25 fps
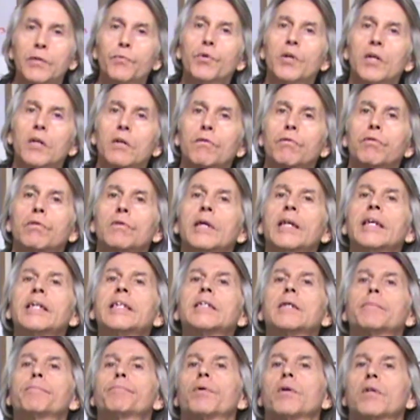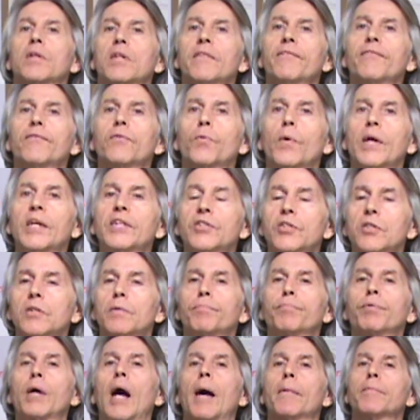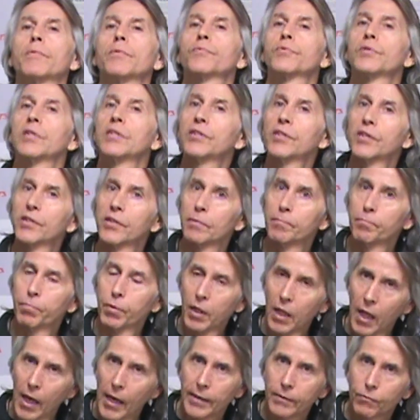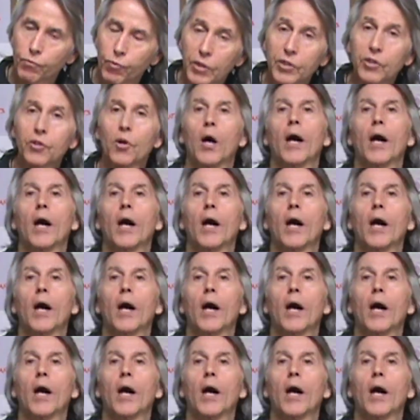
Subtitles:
we're creating a proliferation of problems into the blood, which